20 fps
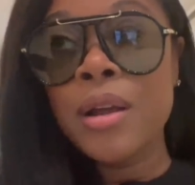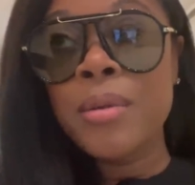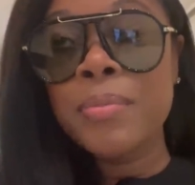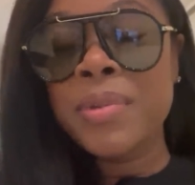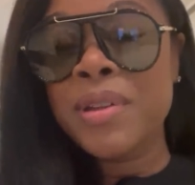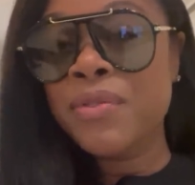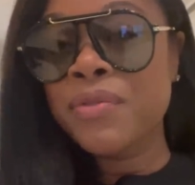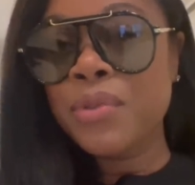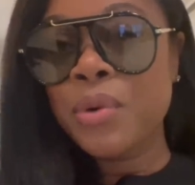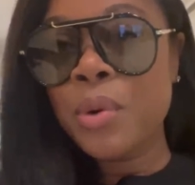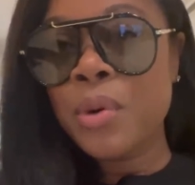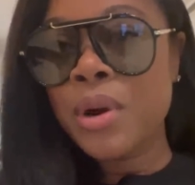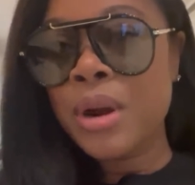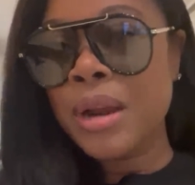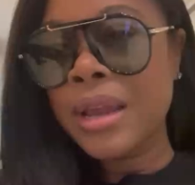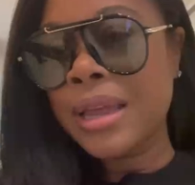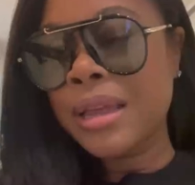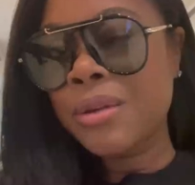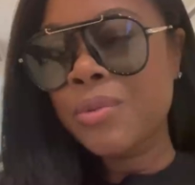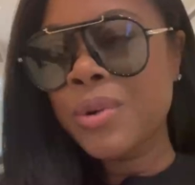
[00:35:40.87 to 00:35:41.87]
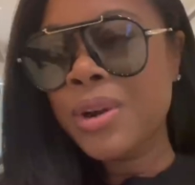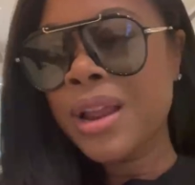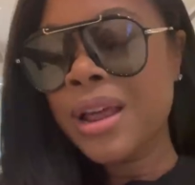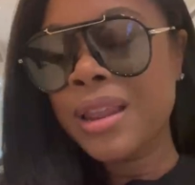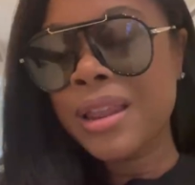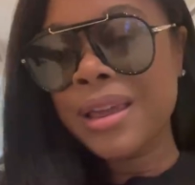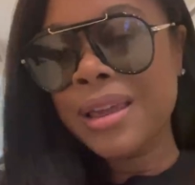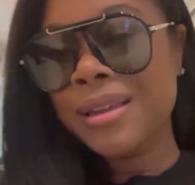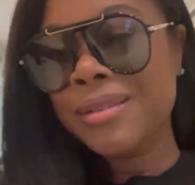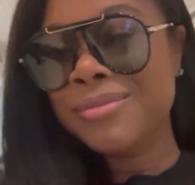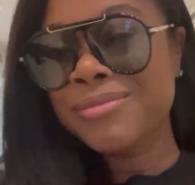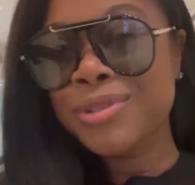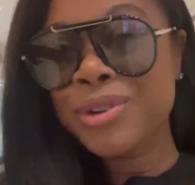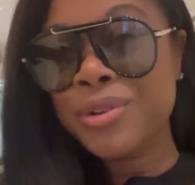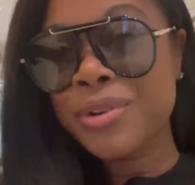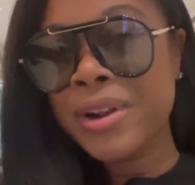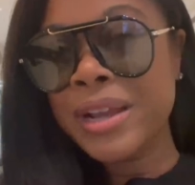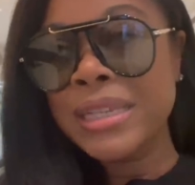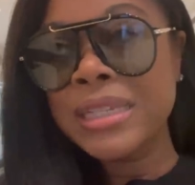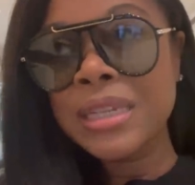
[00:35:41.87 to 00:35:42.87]
before and we're not like
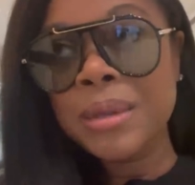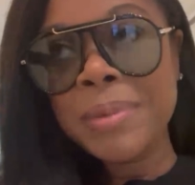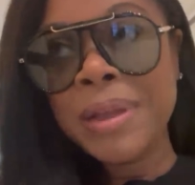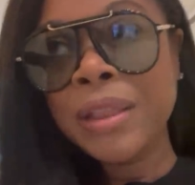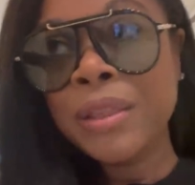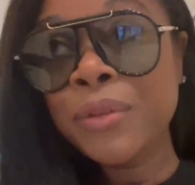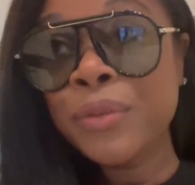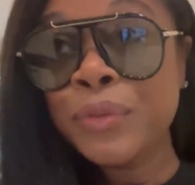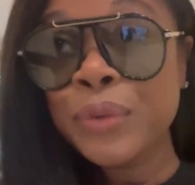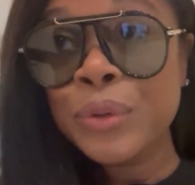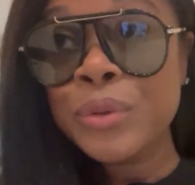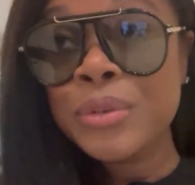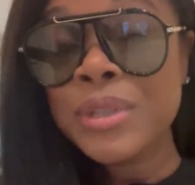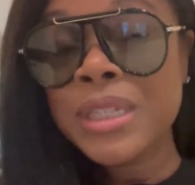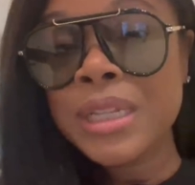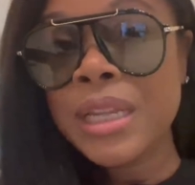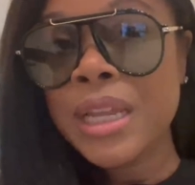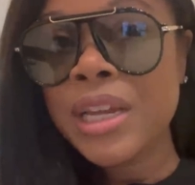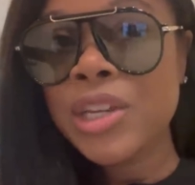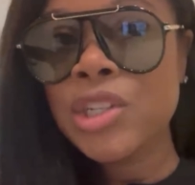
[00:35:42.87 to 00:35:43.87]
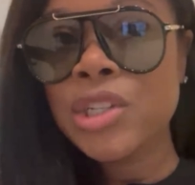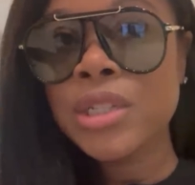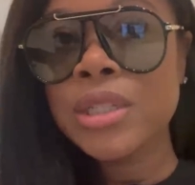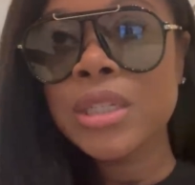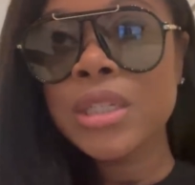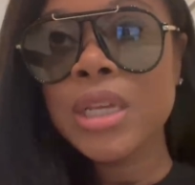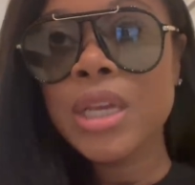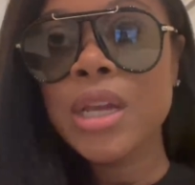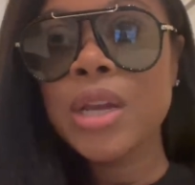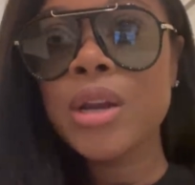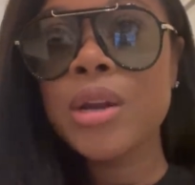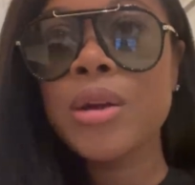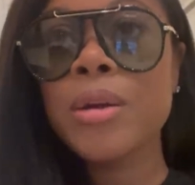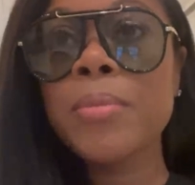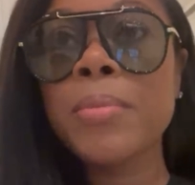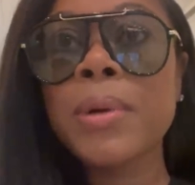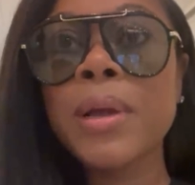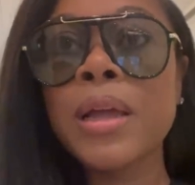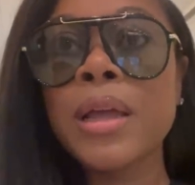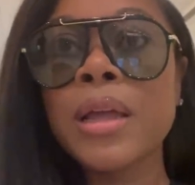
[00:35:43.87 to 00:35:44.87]
crazy about the food selections here,
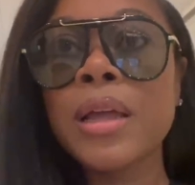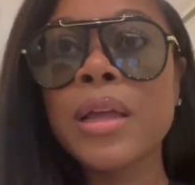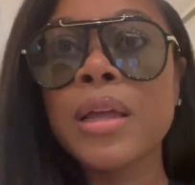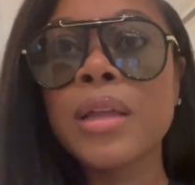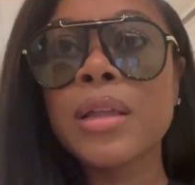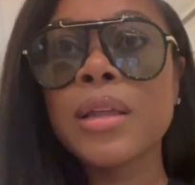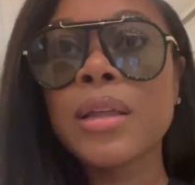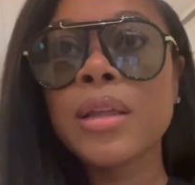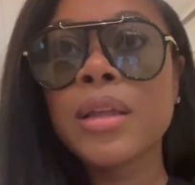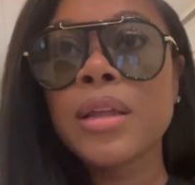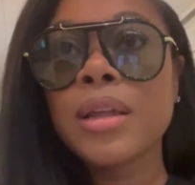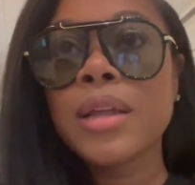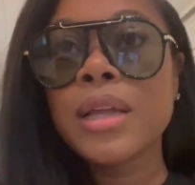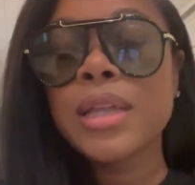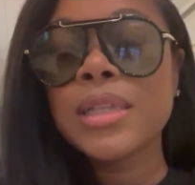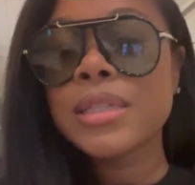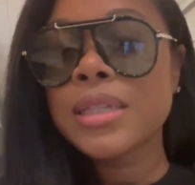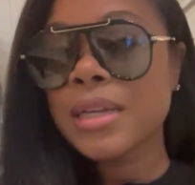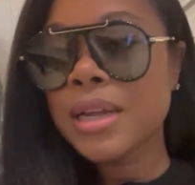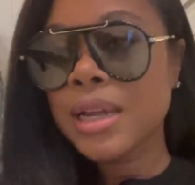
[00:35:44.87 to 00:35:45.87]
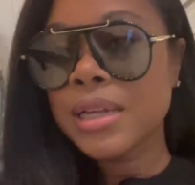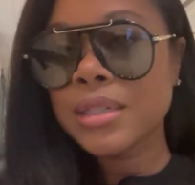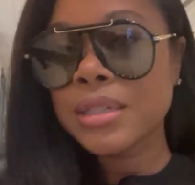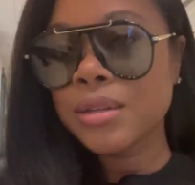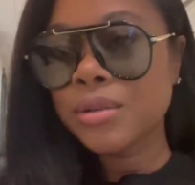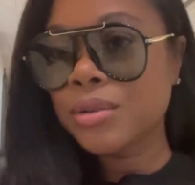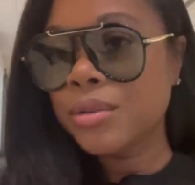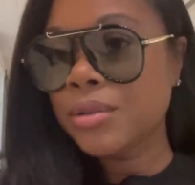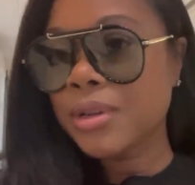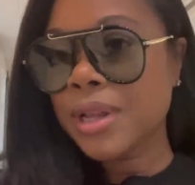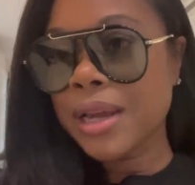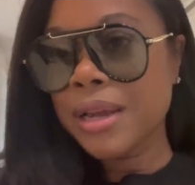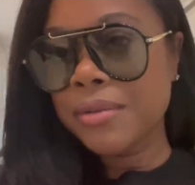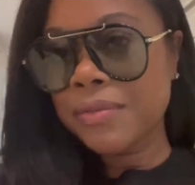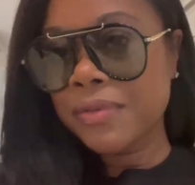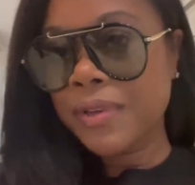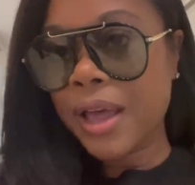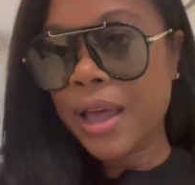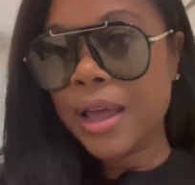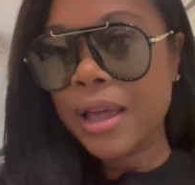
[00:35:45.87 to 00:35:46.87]
but it's a nice little like
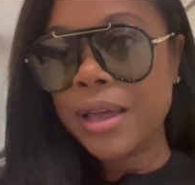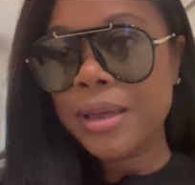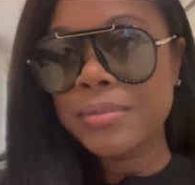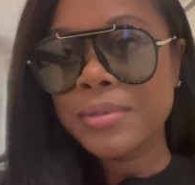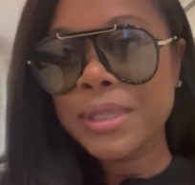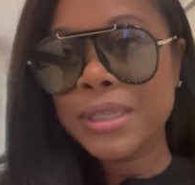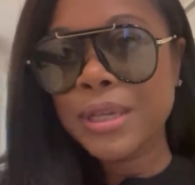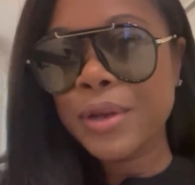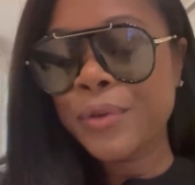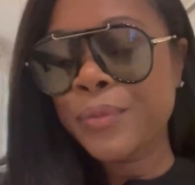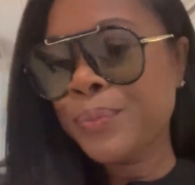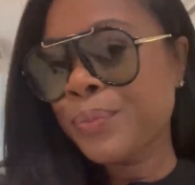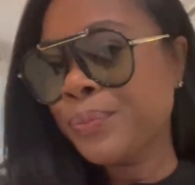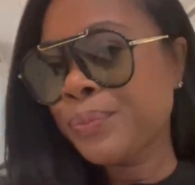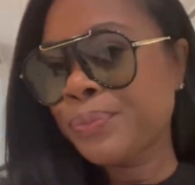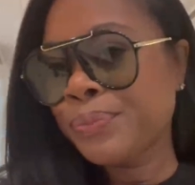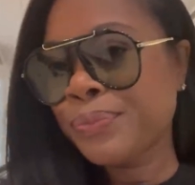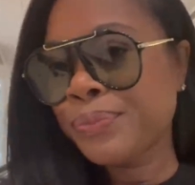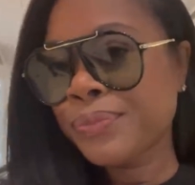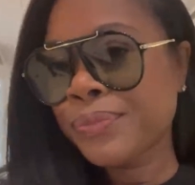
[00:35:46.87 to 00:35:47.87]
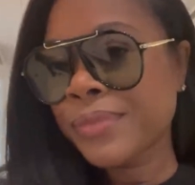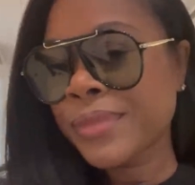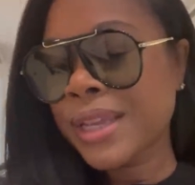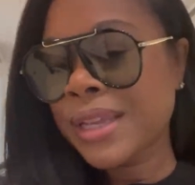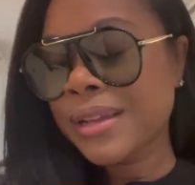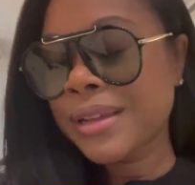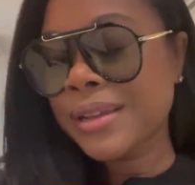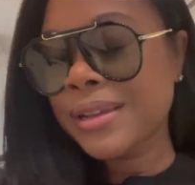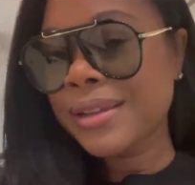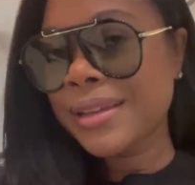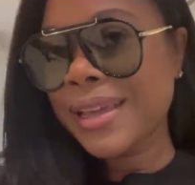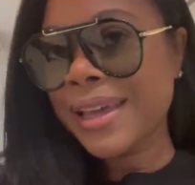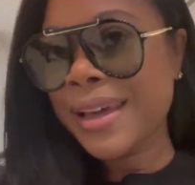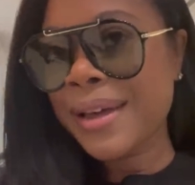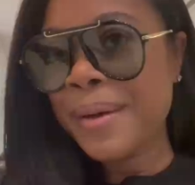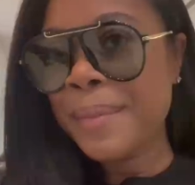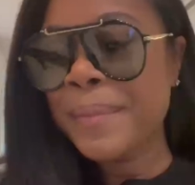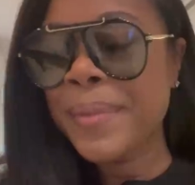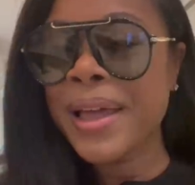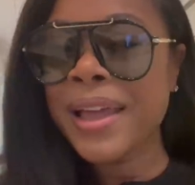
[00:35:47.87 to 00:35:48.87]
vibe. So yeah,
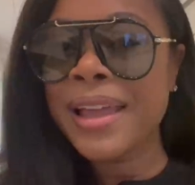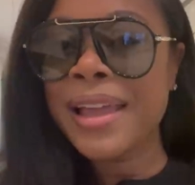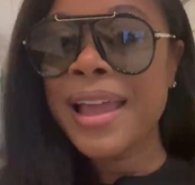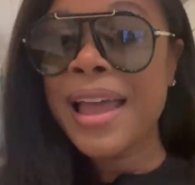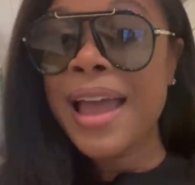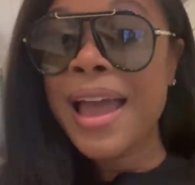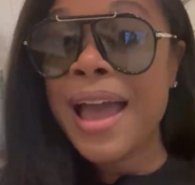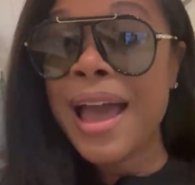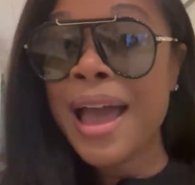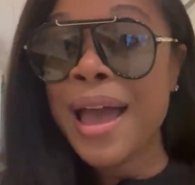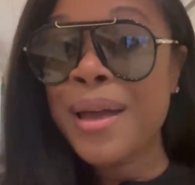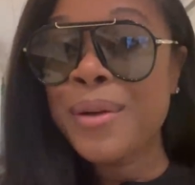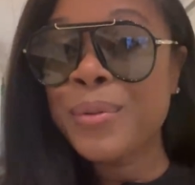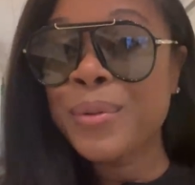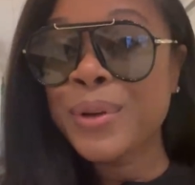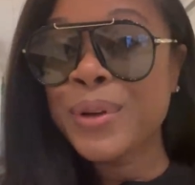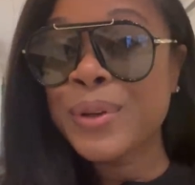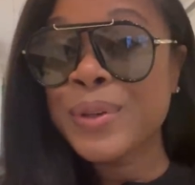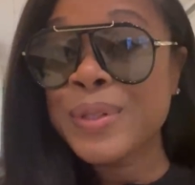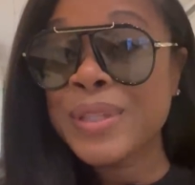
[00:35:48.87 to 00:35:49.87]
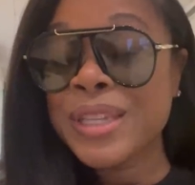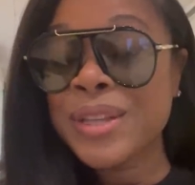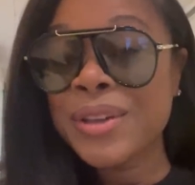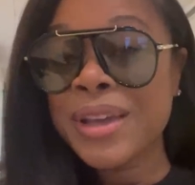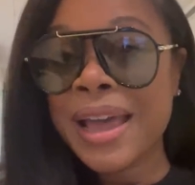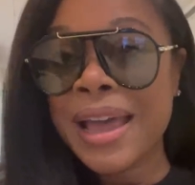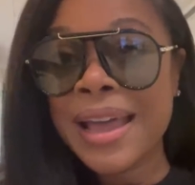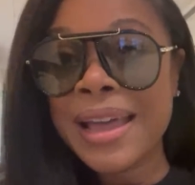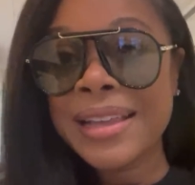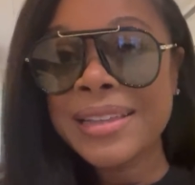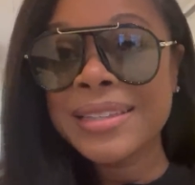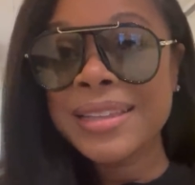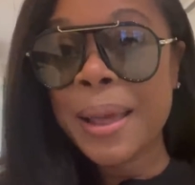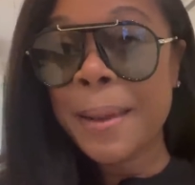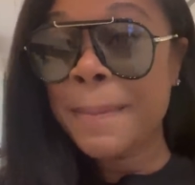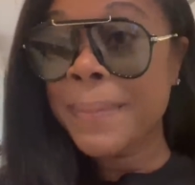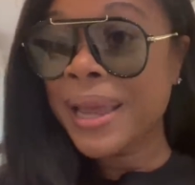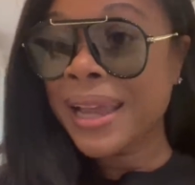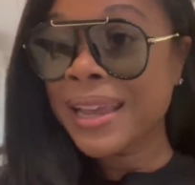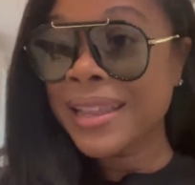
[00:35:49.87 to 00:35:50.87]
but I will see you guys
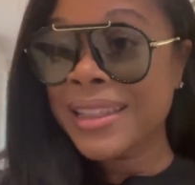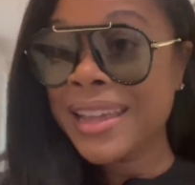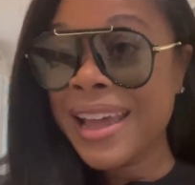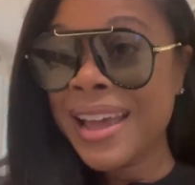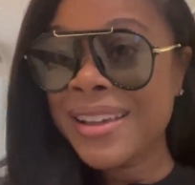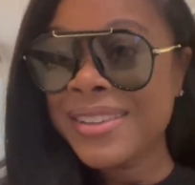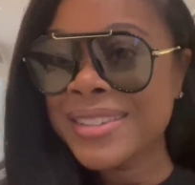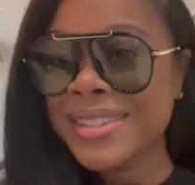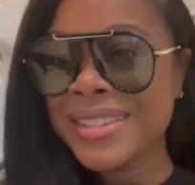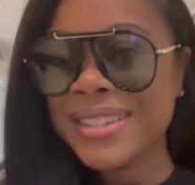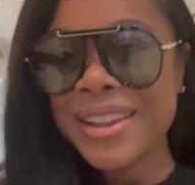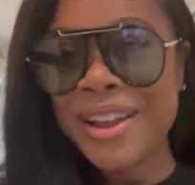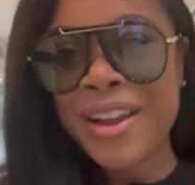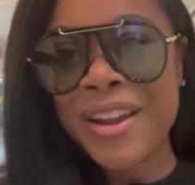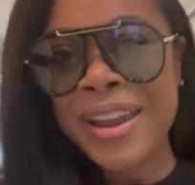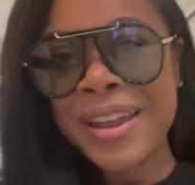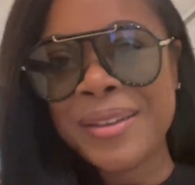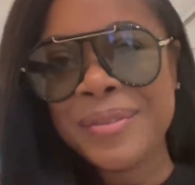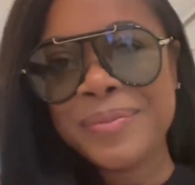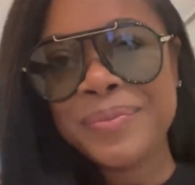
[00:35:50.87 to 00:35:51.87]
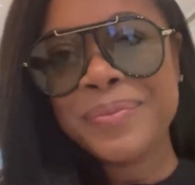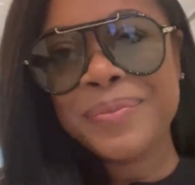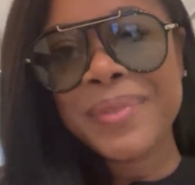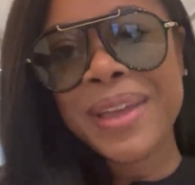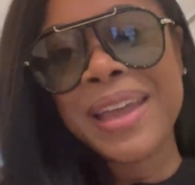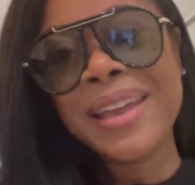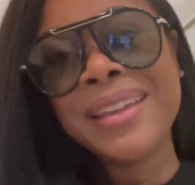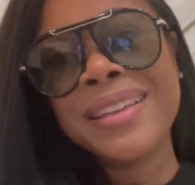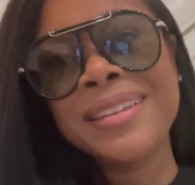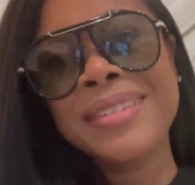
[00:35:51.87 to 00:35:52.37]
back at the house. All right,